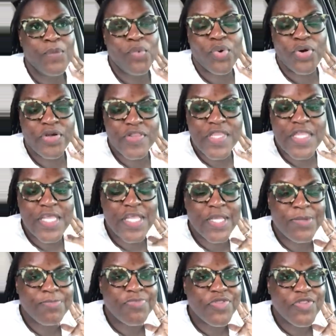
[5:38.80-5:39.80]
We're a
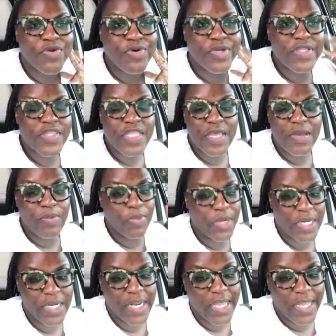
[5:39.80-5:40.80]
team. So he said
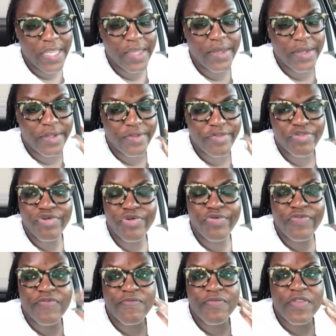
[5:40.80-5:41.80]
one day he'll
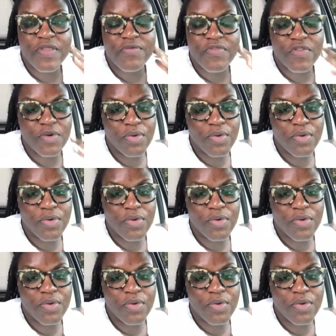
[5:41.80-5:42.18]
introduce himself.